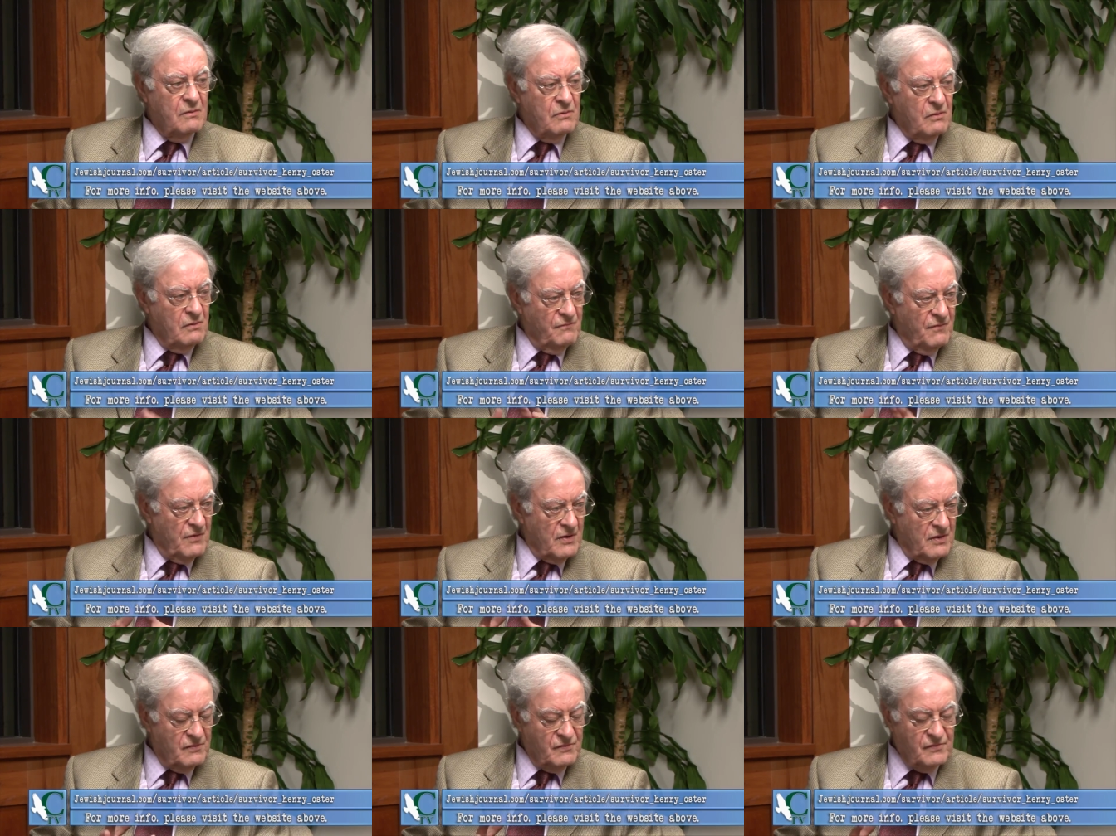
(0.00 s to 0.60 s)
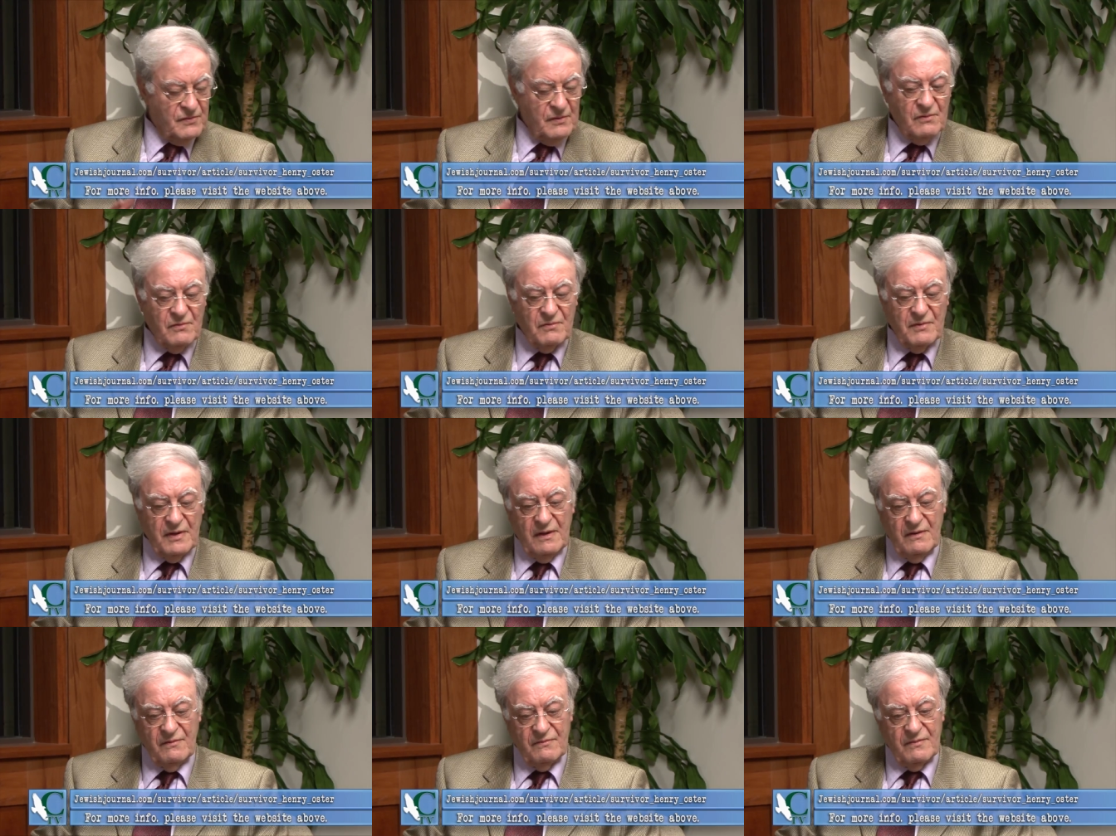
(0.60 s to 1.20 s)
to various
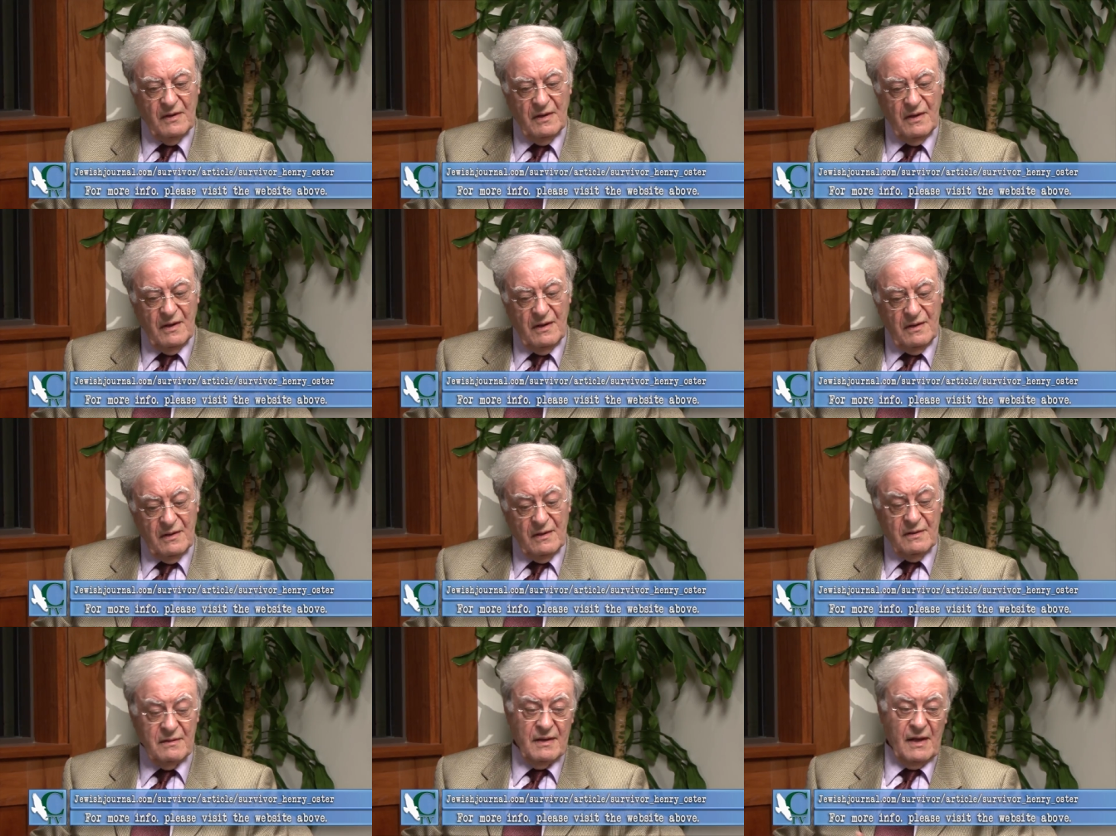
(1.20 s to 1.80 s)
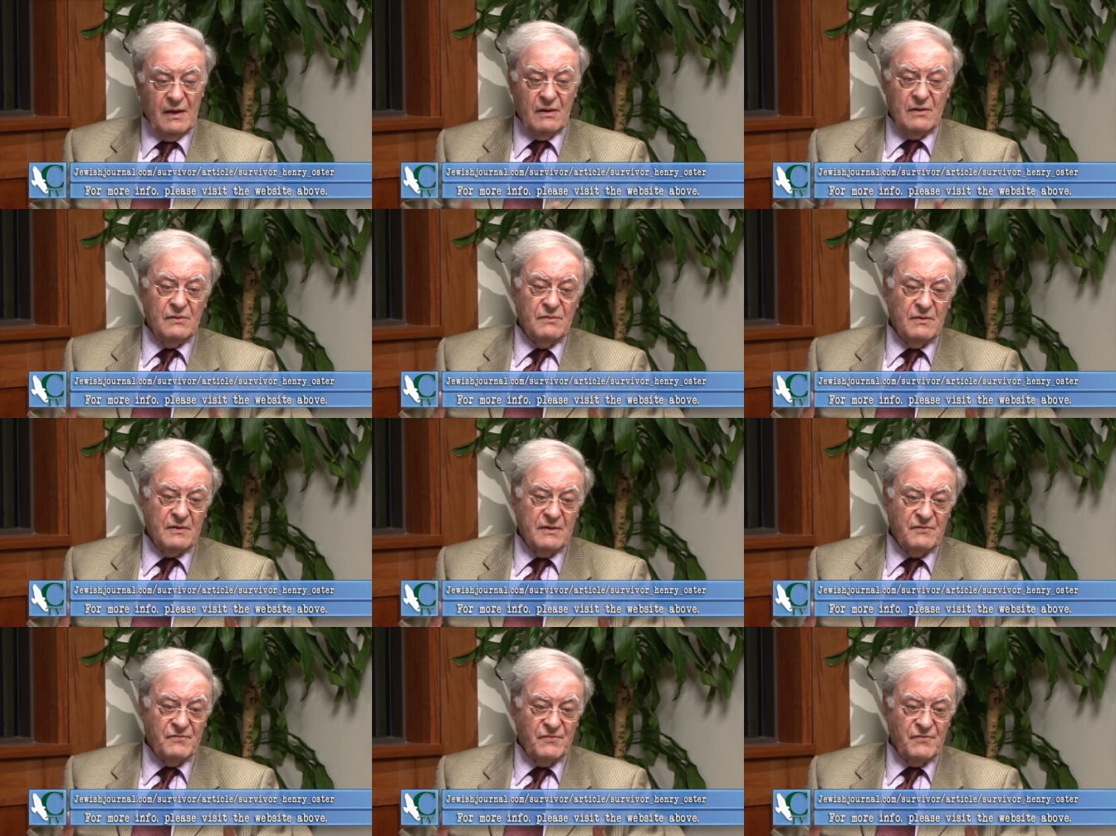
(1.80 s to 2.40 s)
degrees. Take a look at